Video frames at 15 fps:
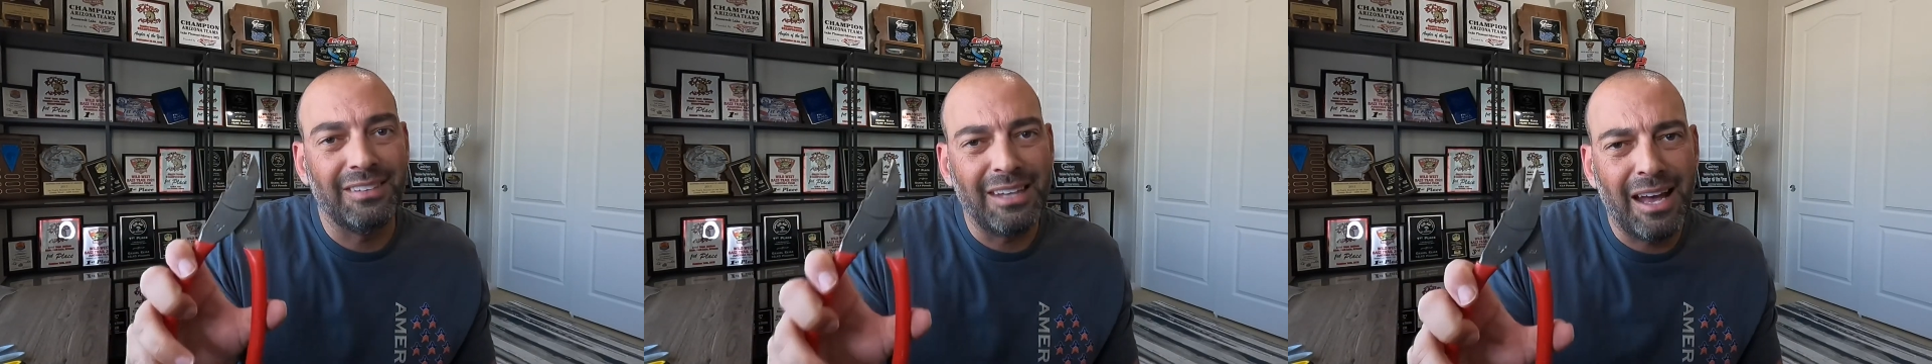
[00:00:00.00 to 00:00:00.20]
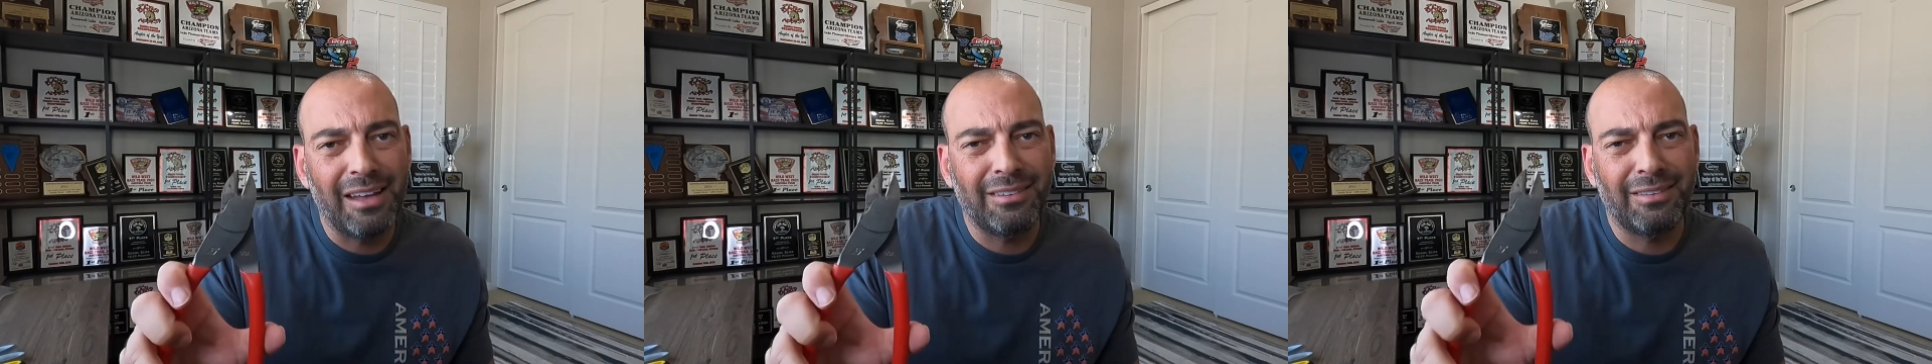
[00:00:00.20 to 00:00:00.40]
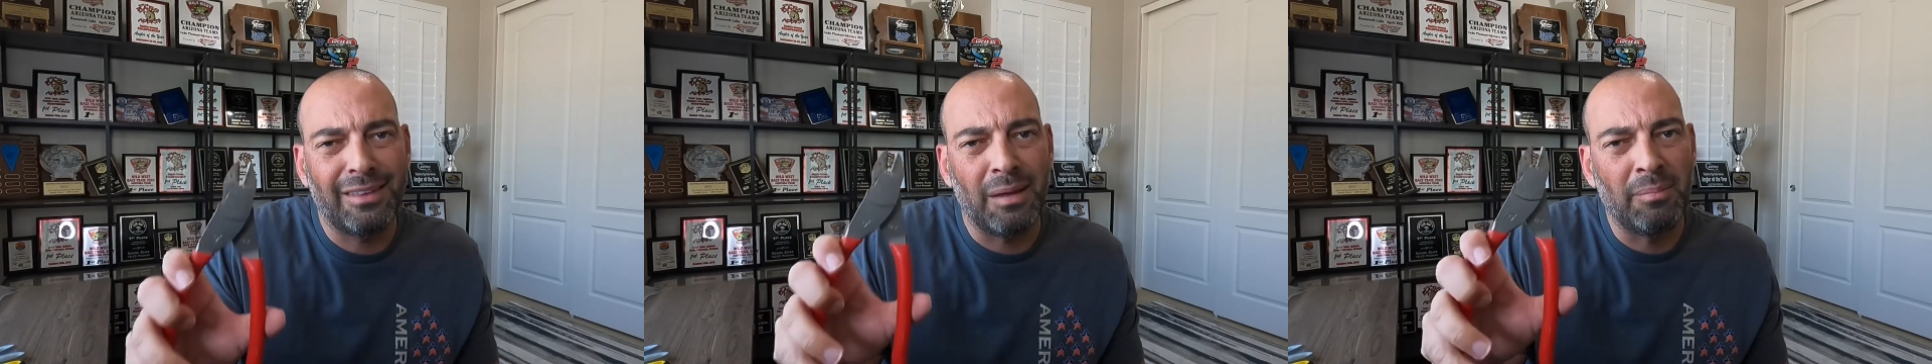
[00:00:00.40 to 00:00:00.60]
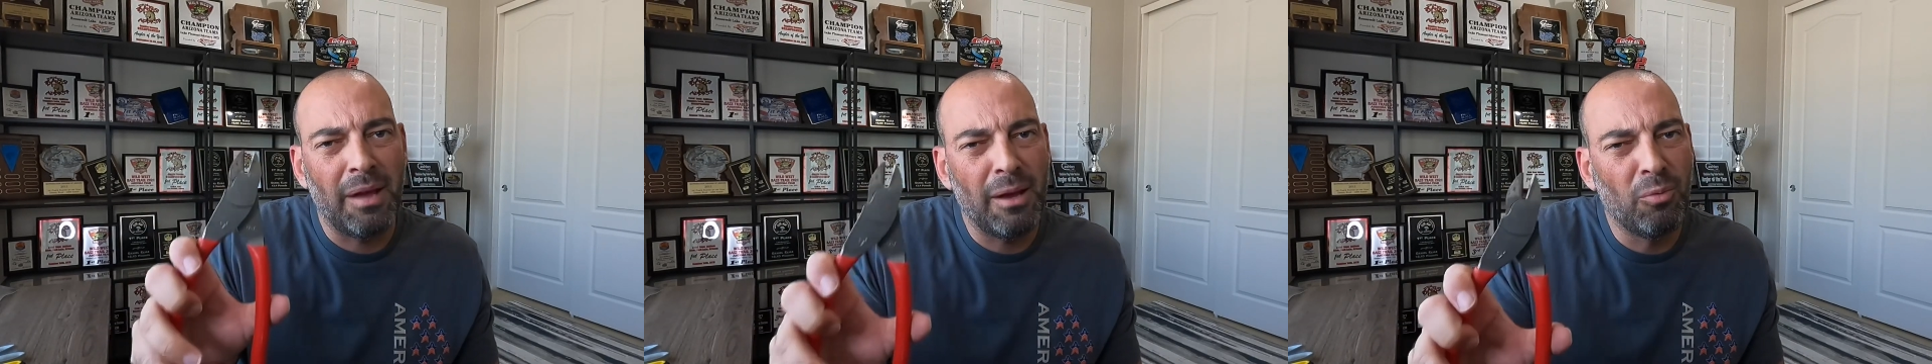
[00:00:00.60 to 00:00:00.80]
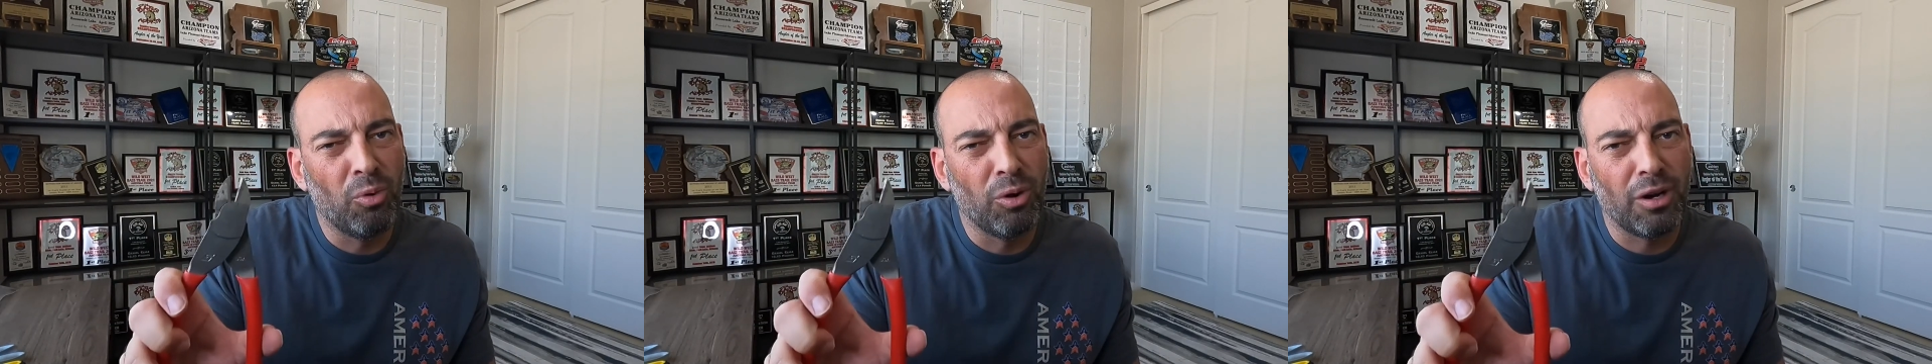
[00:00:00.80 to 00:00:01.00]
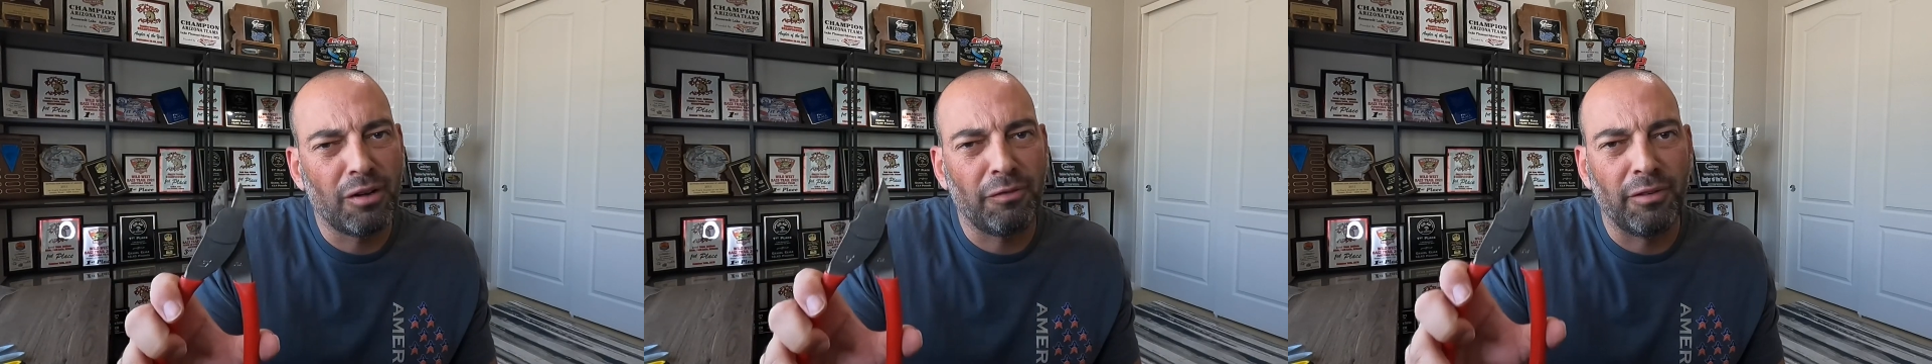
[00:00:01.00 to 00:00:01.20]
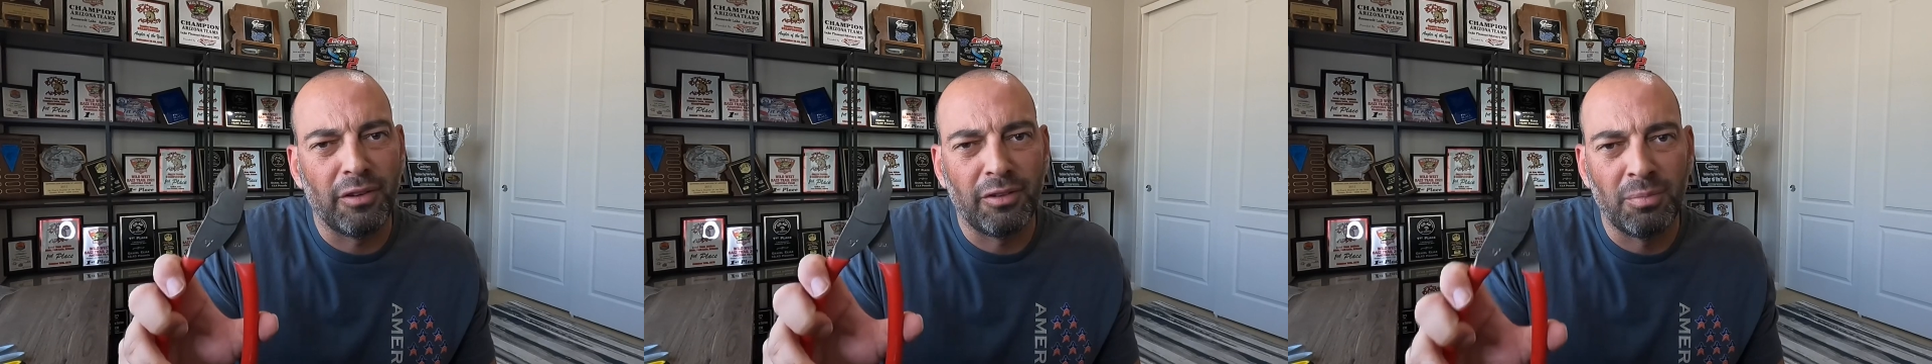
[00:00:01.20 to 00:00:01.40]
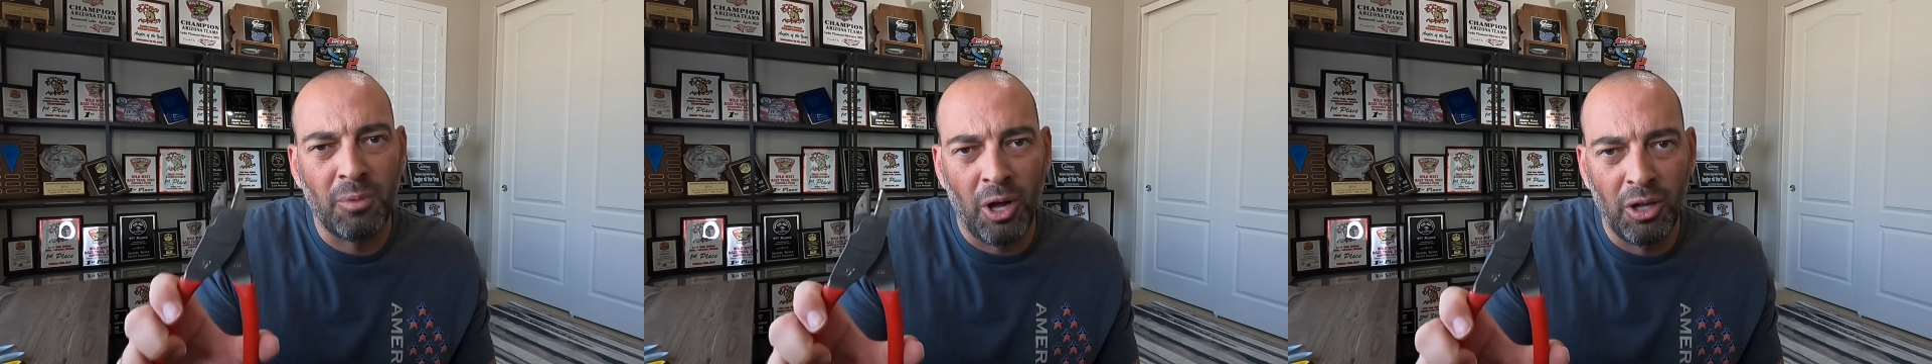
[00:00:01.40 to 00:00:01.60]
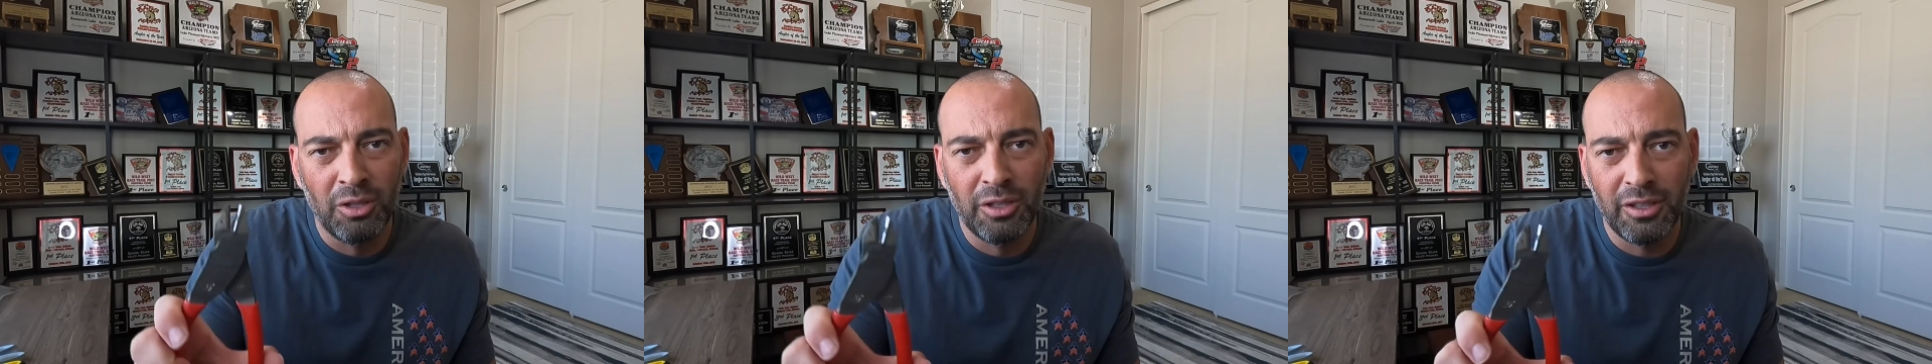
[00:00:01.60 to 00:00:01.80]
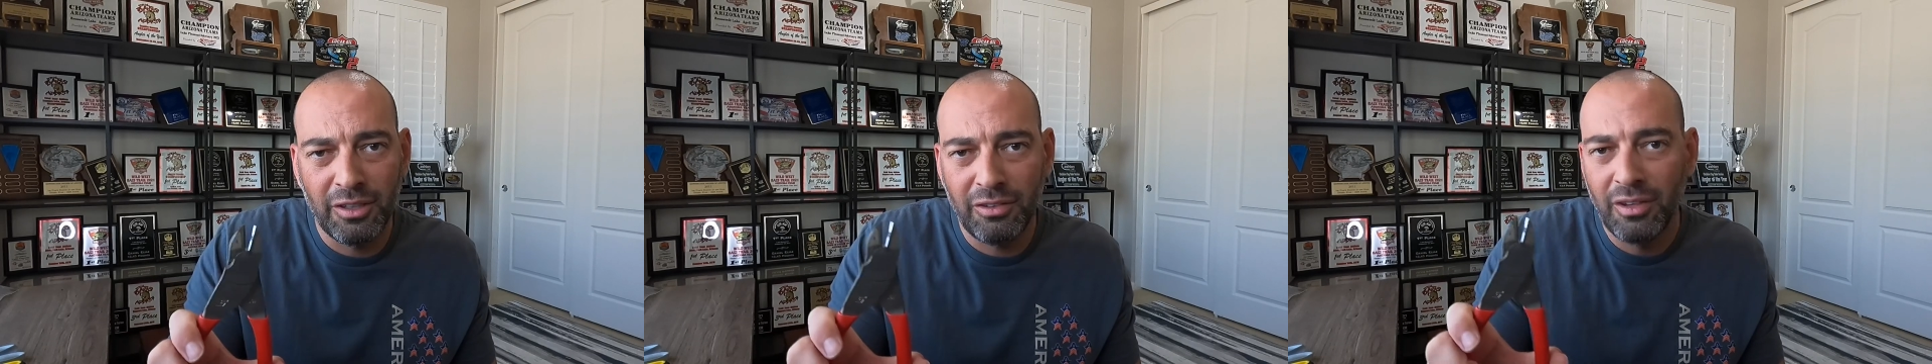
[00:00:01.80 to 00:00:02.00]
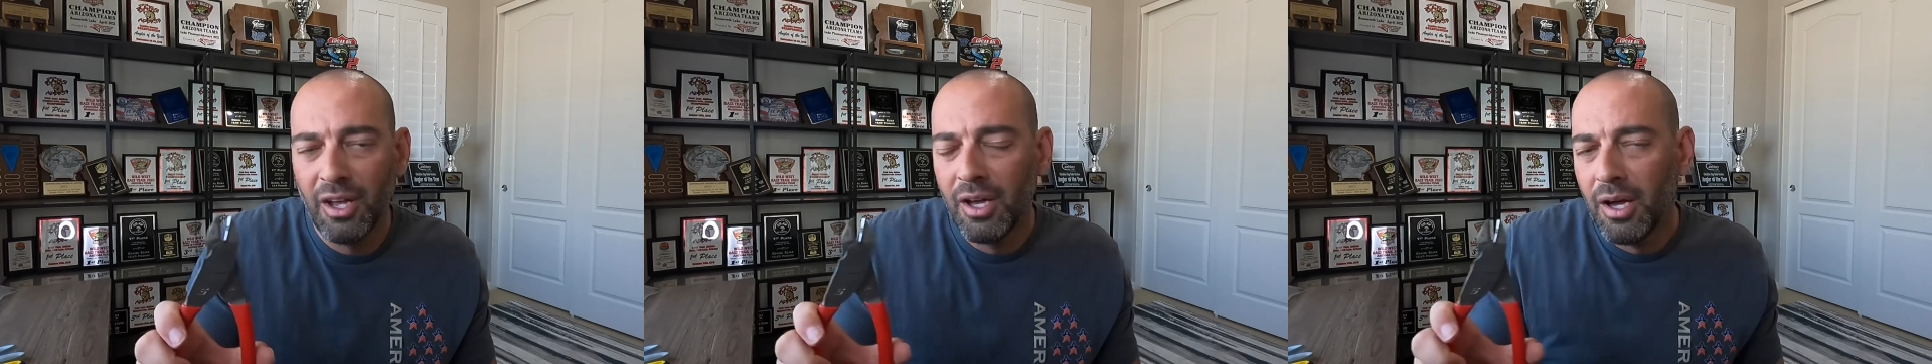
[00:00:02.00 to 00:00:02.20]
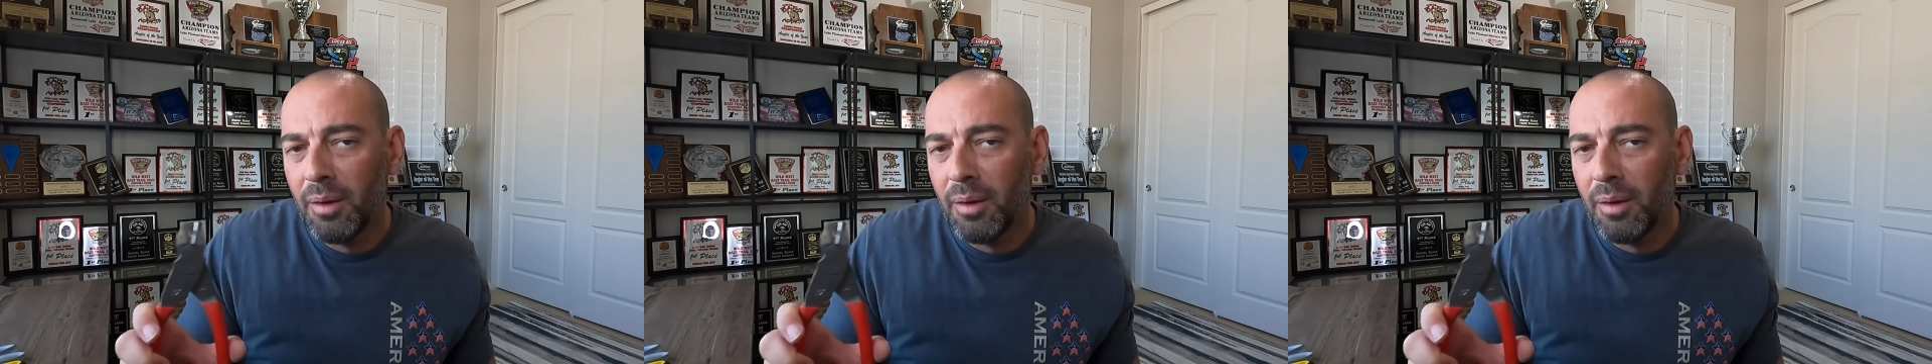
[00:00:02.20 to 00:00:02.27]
yes, they may work for small hooks,